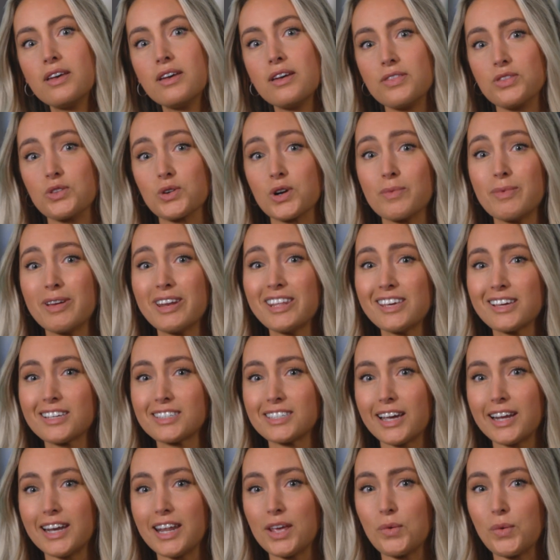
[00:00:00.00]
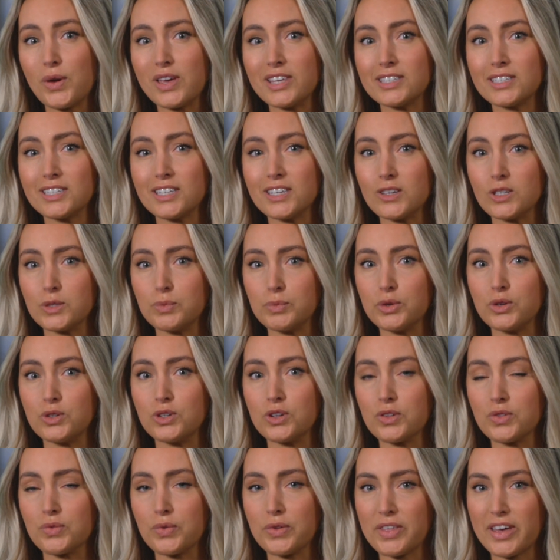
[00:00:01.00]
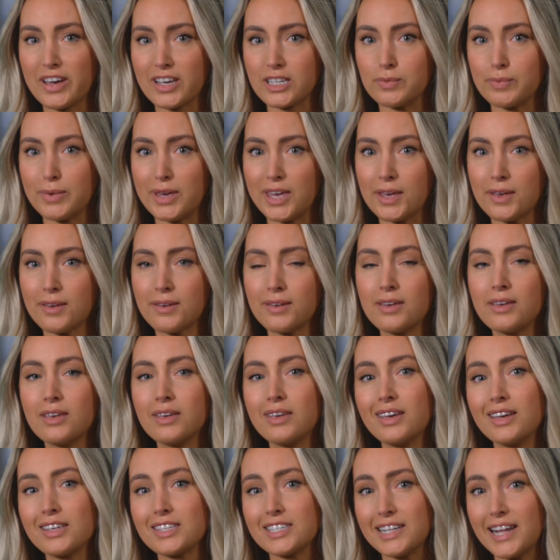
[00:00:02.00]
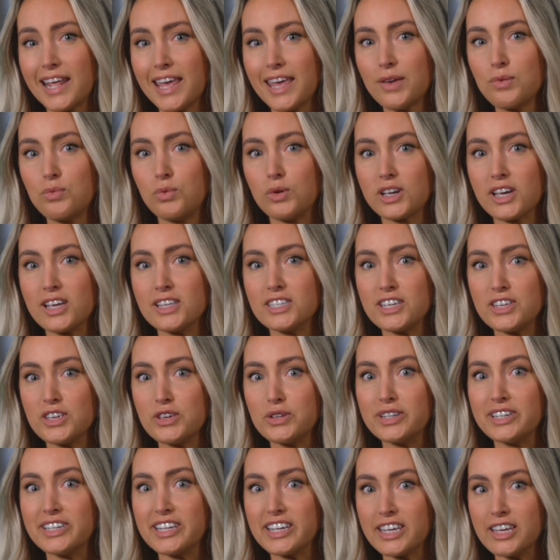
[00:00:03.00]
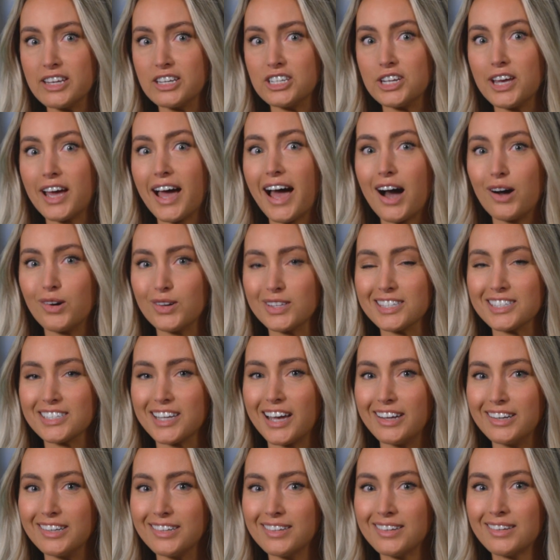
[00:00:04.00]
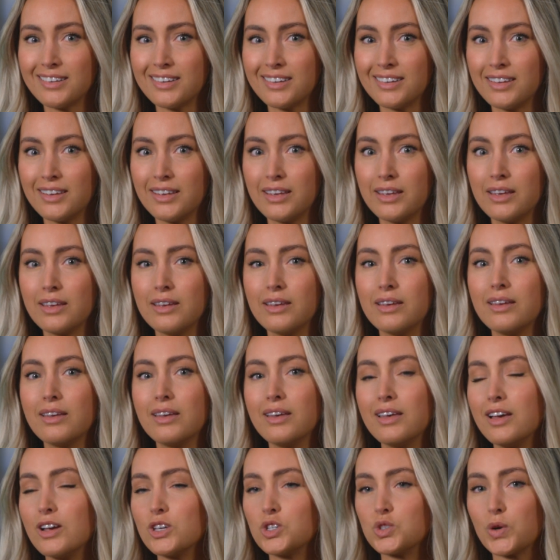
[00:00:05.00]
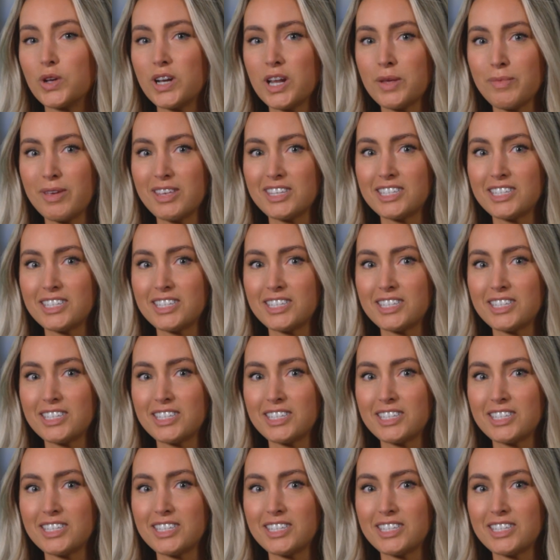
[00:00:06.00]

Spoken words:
There are many exciting ways to use Bluetooth with XBee. Today, we'll continue to dig into how it's done. Joining me